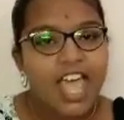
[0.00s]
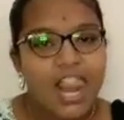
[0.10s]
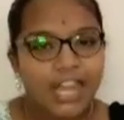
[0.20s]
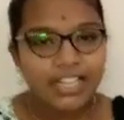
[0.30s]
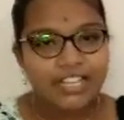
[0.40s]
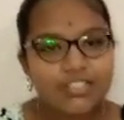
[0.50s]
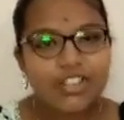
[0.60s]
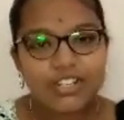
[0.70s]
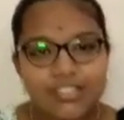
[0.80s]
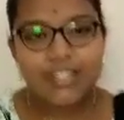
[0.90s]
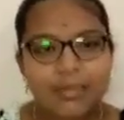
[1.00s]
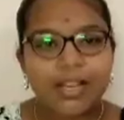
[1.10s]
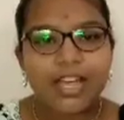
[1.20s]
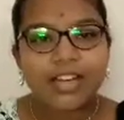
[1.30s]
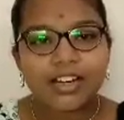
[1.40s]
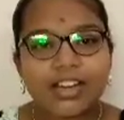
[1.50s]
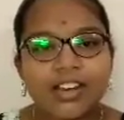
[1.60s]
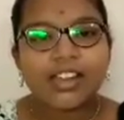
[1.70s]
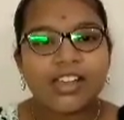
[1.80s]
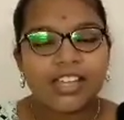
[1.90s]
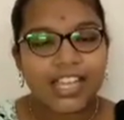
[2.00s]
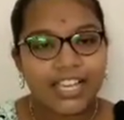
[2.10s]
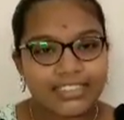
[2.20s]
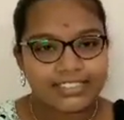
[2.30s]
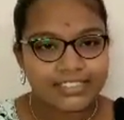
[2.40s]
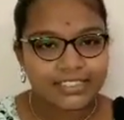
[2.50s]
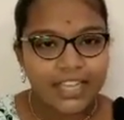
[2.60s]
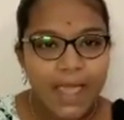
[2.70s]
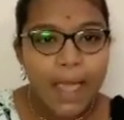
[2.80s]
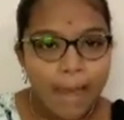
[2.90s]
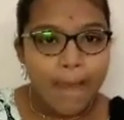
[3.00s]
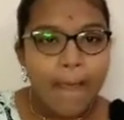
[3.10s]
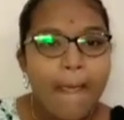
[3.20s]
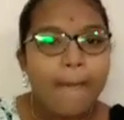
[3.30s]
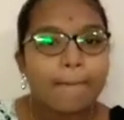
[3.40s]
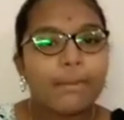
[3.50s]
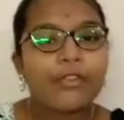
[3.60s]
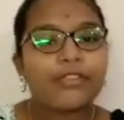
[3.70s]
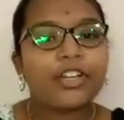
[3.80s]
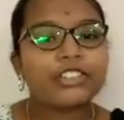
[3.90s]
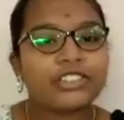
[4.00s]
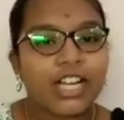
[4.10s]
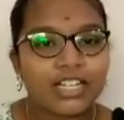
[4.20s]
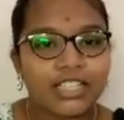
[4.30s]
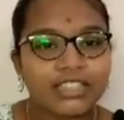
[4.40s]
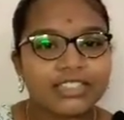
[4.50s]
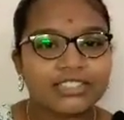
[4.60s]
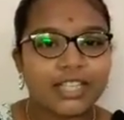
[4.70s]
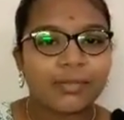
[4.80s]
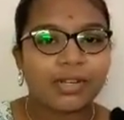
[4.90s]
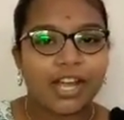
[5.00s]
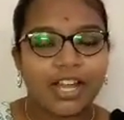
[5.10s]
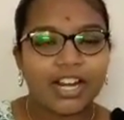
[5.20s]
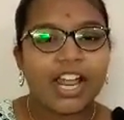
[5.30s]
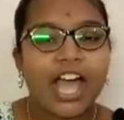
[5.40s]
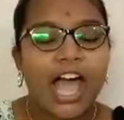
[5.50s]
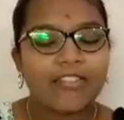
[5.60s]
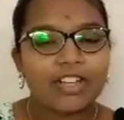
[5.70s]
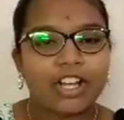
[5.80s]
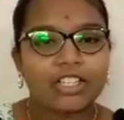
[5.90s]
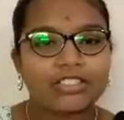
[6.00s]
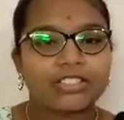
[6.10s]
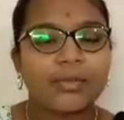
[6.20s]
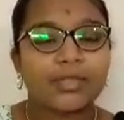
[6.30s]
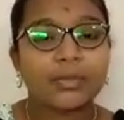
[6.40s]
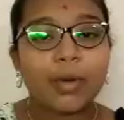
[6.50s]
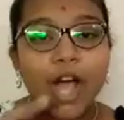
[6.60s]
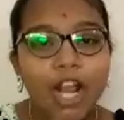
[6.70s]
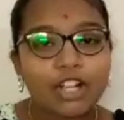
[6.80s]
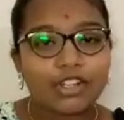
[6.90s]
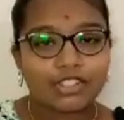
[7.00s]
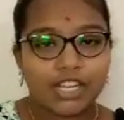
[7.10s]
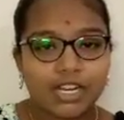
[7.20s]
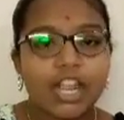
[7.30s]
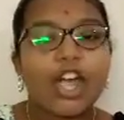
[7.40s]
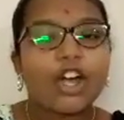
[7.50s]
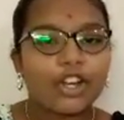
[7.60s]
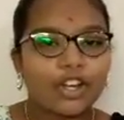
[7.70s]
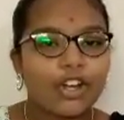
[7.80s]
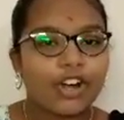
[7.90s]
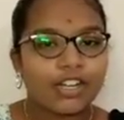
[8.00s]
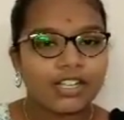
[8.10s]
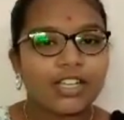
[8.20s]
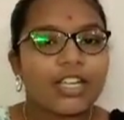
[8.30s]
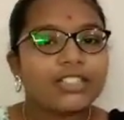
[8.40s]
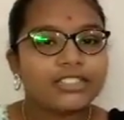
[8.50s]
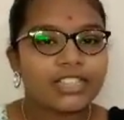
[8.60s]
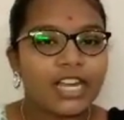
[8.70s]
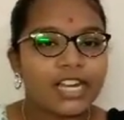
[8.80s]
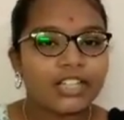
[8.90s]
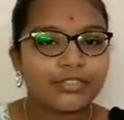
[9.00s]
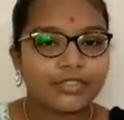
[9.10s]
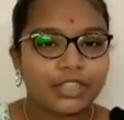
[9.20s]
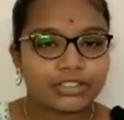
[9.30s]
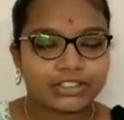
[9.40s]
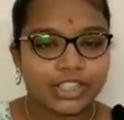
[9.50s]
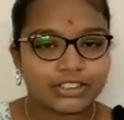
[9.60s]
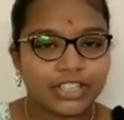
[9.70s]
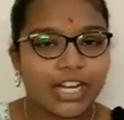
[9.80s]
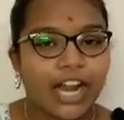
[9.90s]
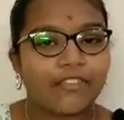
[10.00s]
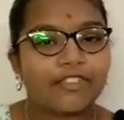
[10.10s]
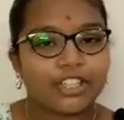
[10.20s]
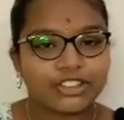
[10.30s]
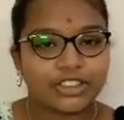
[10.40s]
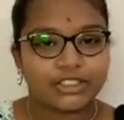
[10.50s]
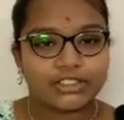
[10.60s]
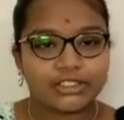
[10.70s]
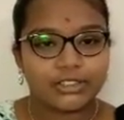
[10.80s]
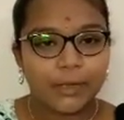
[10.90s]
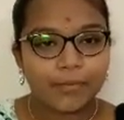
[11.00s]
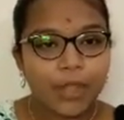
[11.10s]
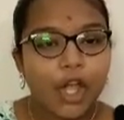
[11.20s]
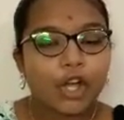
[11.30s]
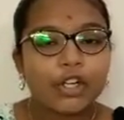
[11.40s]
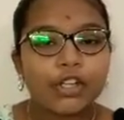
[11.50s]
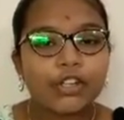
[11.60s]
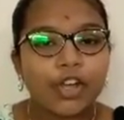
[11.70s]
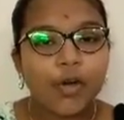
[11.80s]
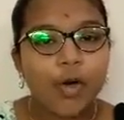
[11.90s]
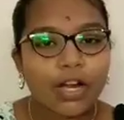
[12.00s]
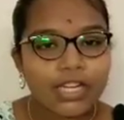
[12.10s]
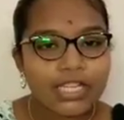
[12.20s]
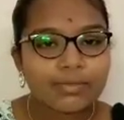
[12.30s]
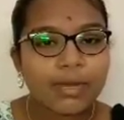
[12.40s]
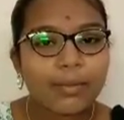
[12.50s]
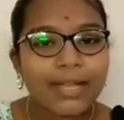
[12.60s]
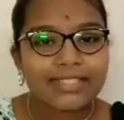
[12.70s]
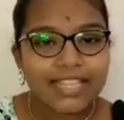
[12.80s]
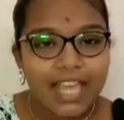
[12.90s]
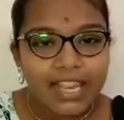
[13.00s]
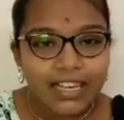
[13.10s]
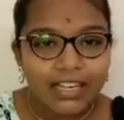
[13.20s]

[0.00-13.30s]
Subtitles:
Let us go to seminar. Yes. Before starting this seminar, I will ask some small question regarding cell structure and functions. Do you know what is meant by cell?